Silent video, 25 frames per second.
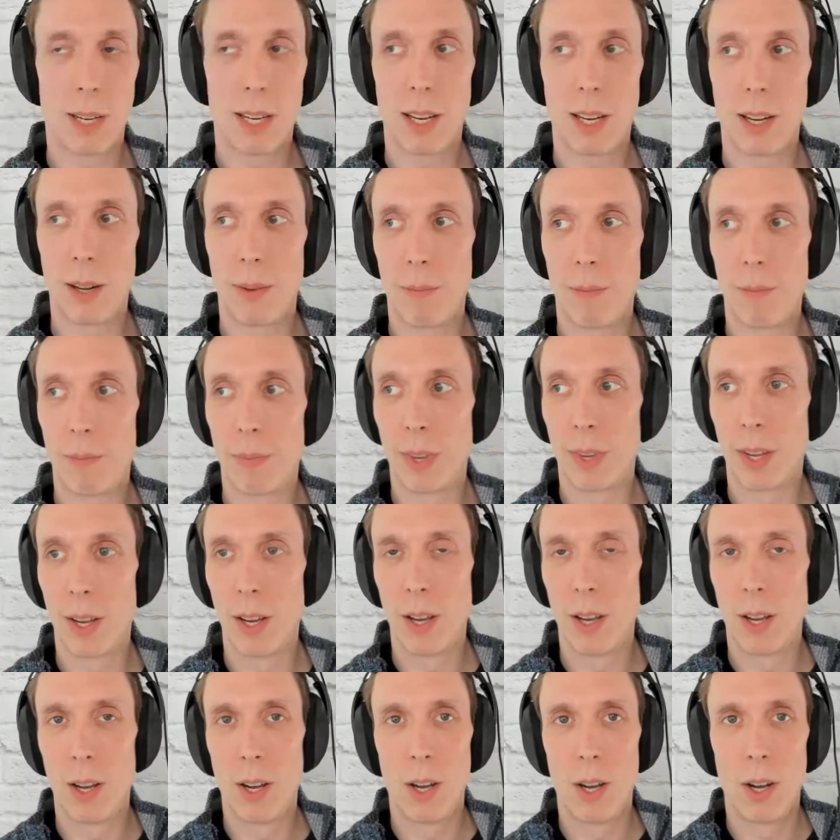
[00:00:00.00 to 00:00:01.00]
become
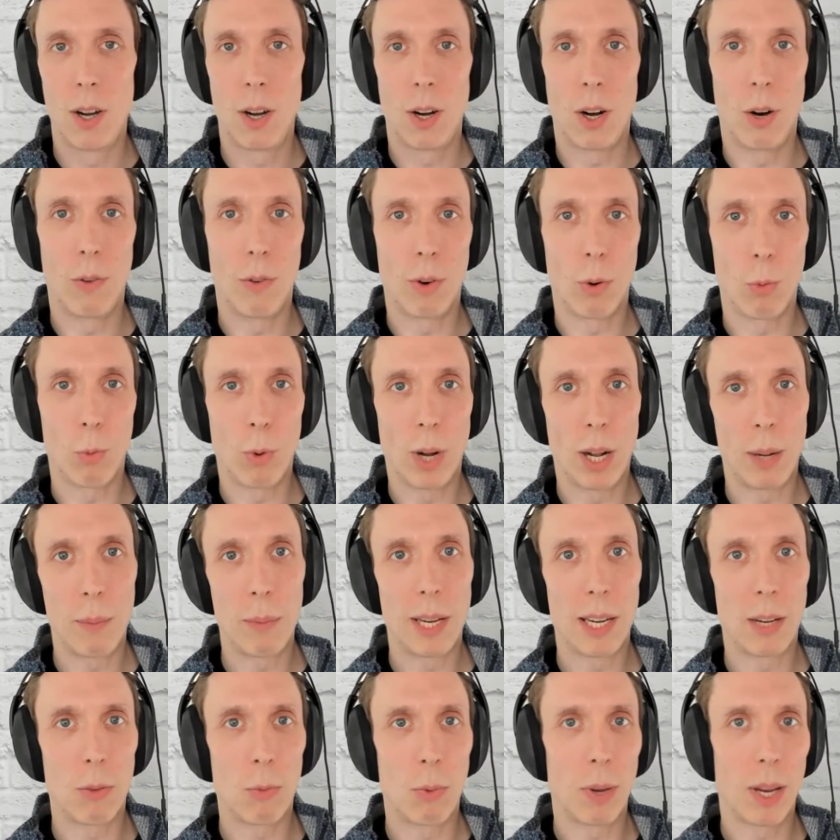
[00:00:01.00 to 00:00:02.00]

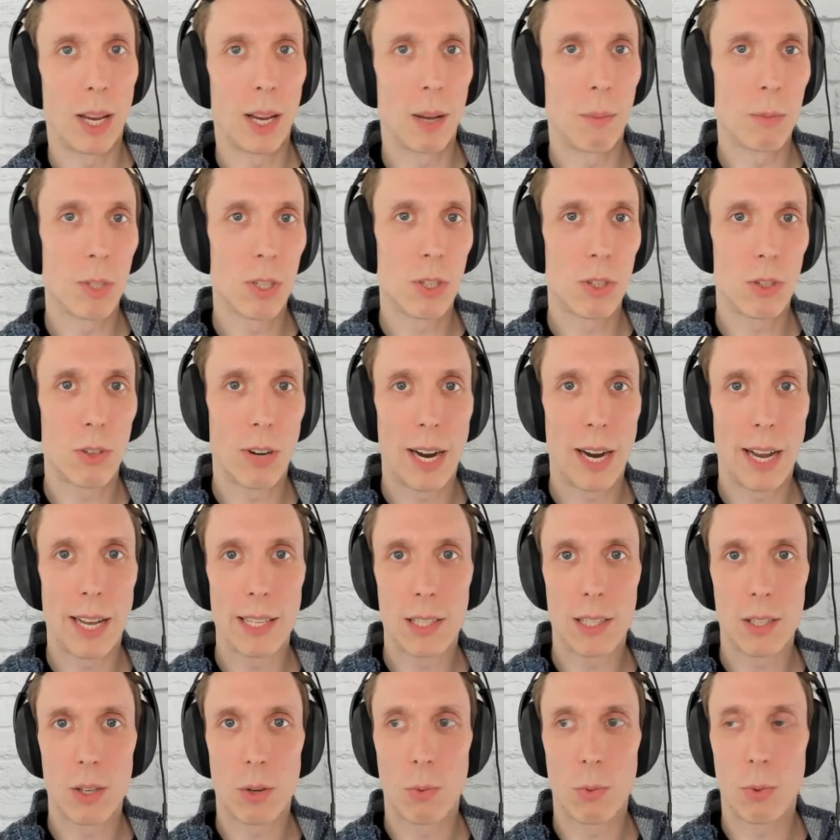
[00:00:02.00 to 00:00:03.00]
overwhelming and we become
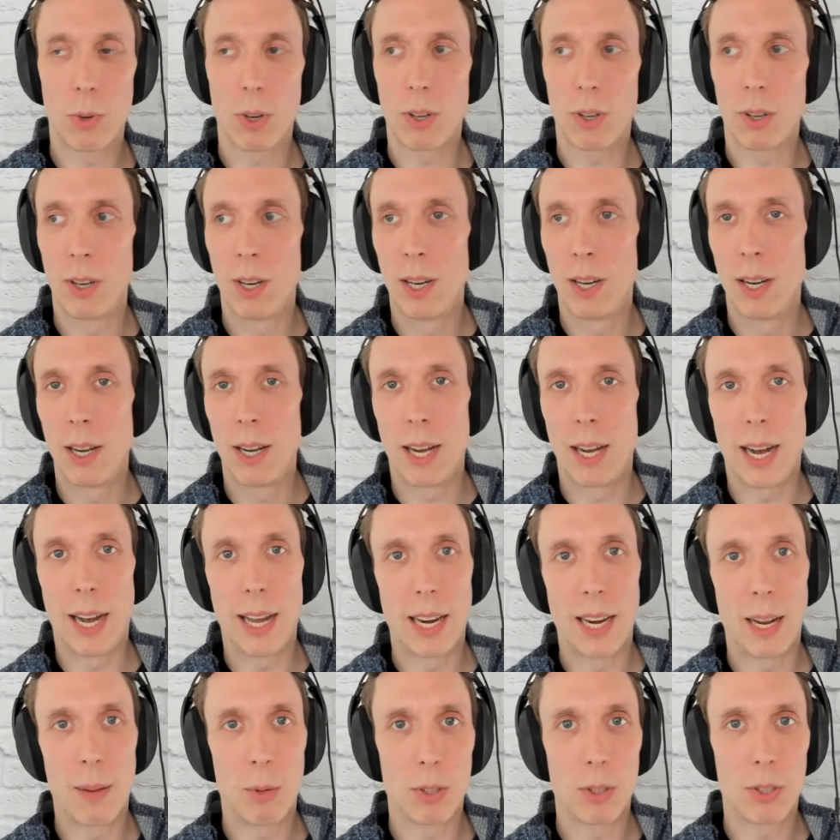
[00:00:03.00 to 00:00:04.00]
stressed, or we're
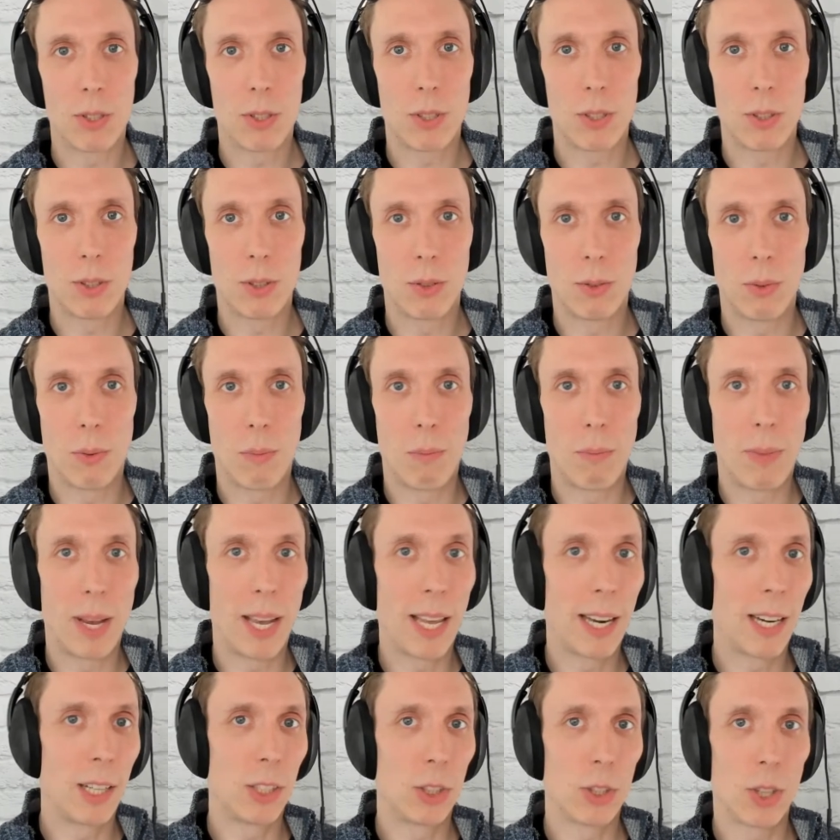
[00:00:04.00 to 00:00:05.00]
unable to
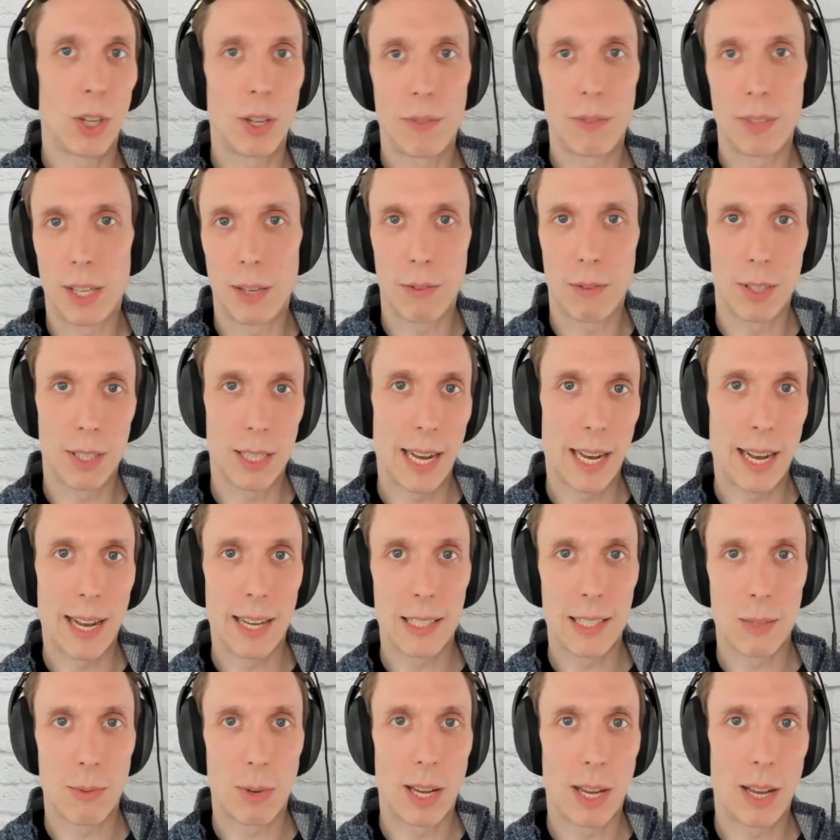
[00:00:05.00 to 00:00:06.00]
manage all the different
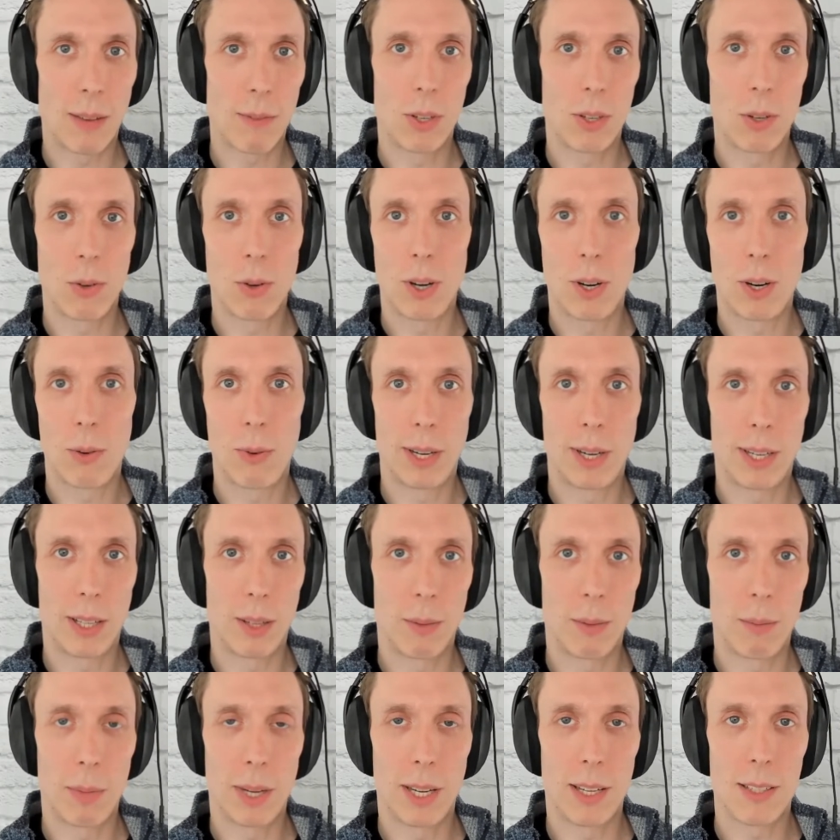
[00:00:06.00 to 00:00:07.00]
tasks that we have to do on a
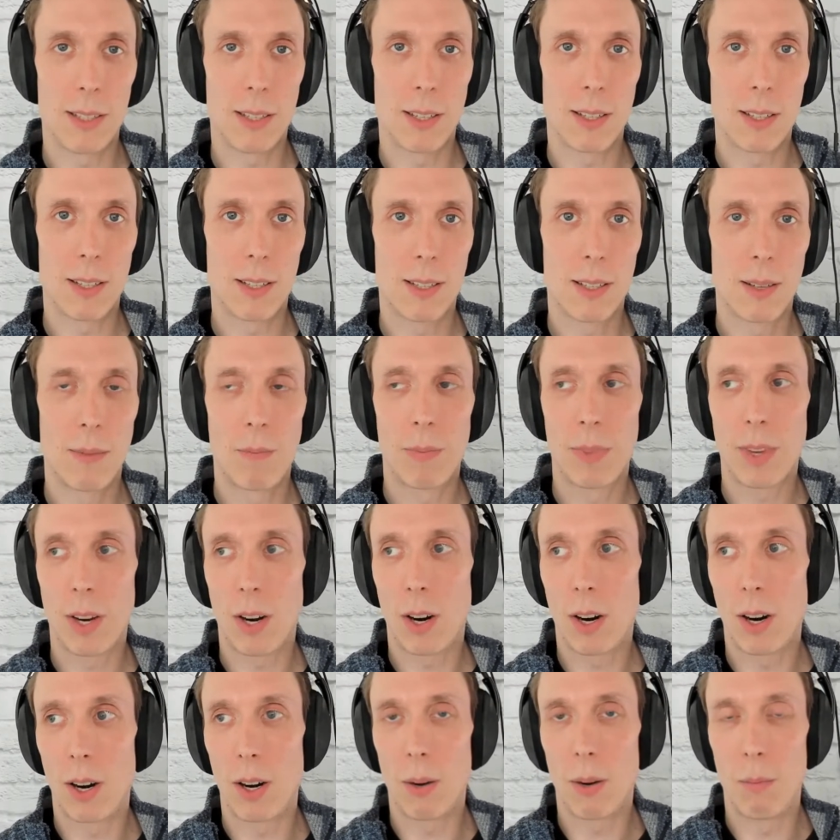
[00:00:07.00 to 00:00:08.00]
regular basis,
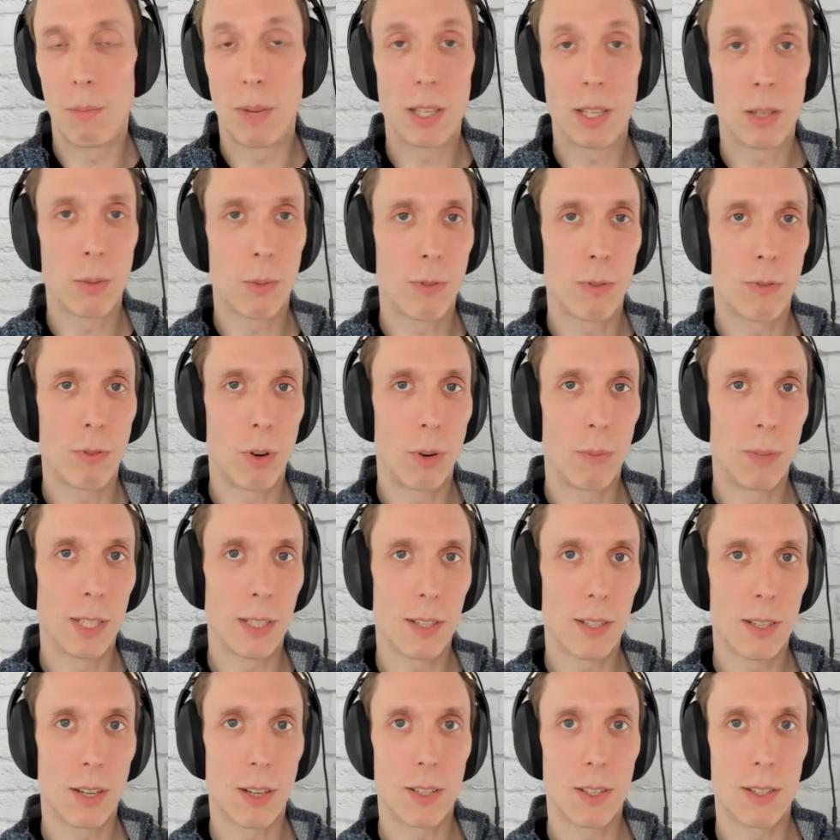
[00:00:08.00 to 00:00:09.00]
our mental
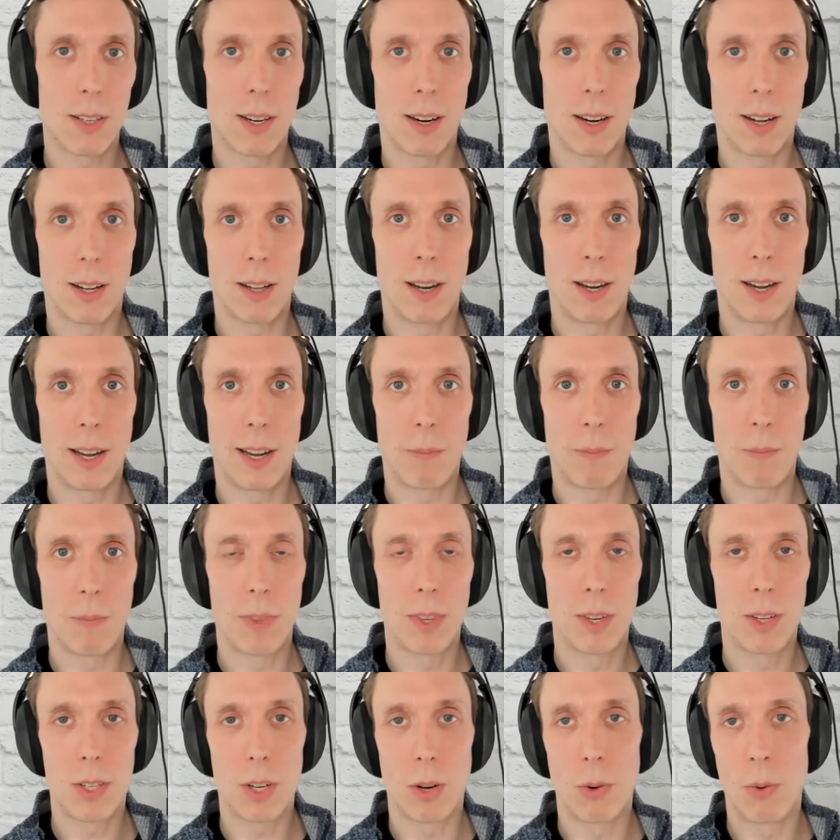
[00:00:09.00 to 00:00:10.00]
performance starts to decline.
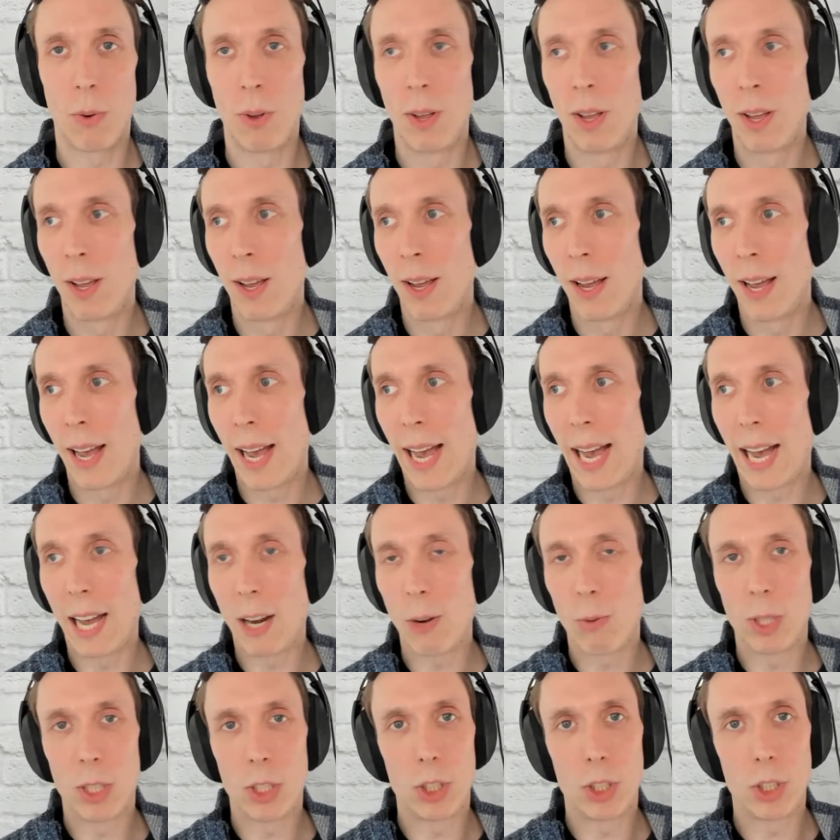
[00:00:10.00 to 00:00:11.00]
So how
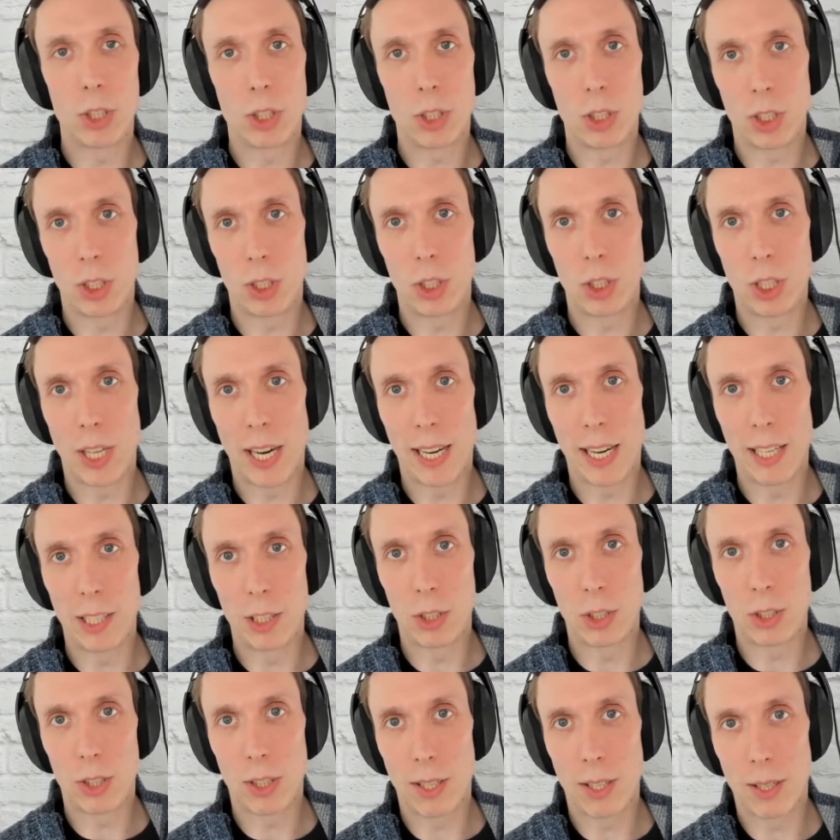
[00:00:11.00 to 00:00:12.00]
do we
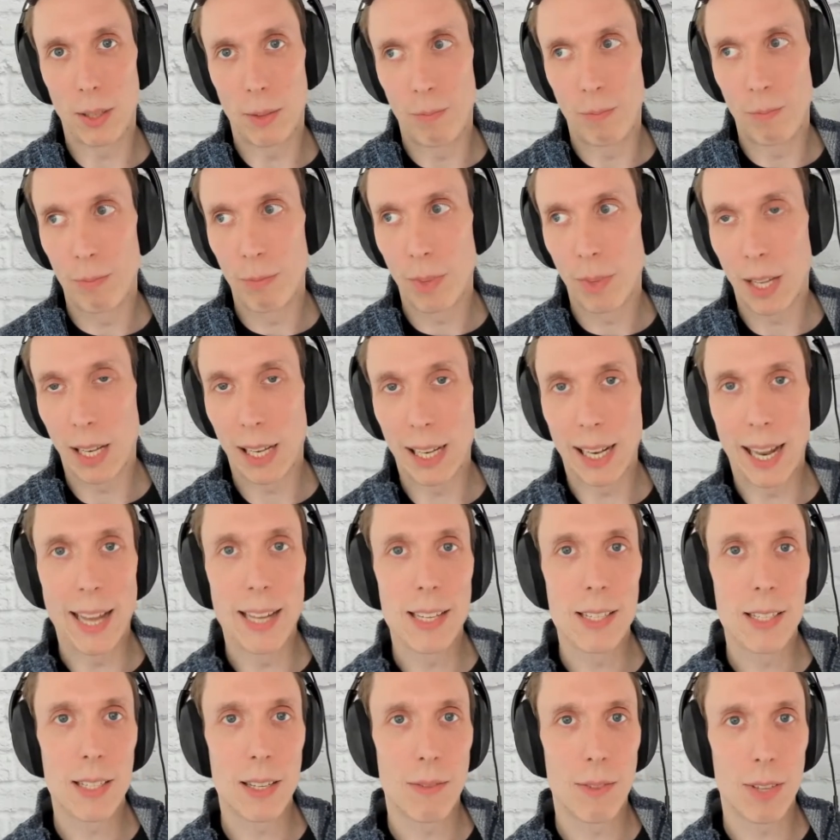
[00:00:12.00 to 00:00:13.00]
change the
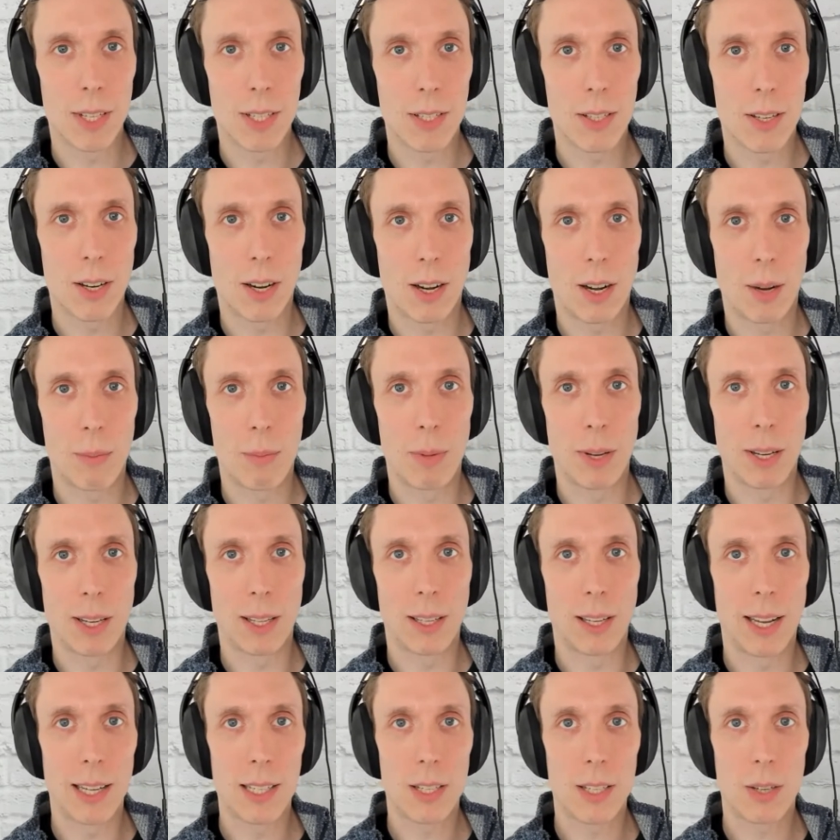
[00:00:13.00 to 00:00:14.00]
lens of this topic,
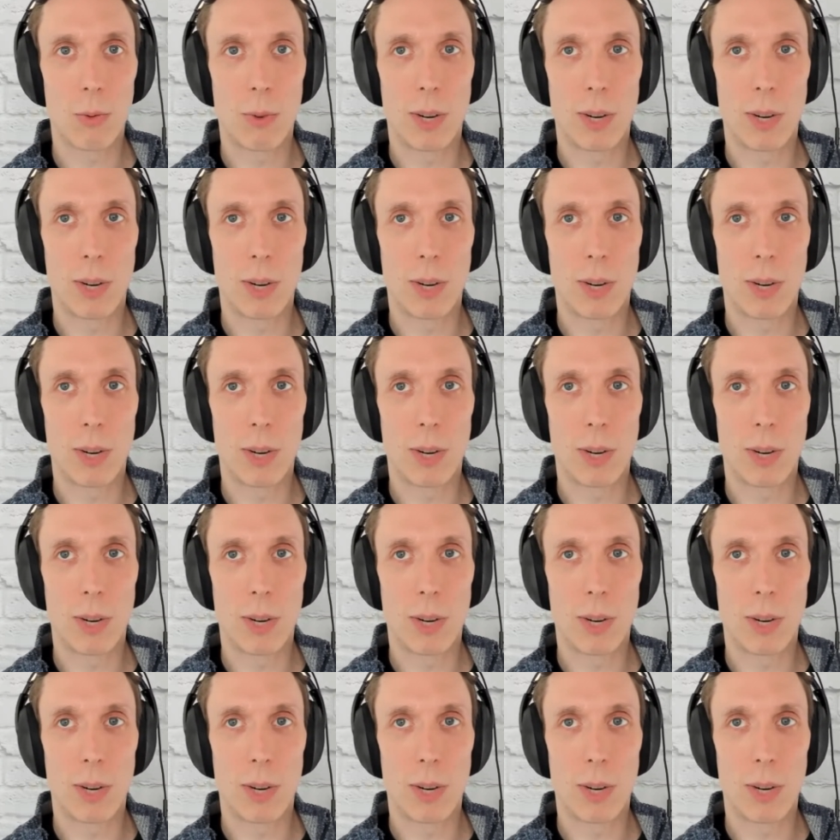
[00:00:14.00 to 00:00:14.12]
less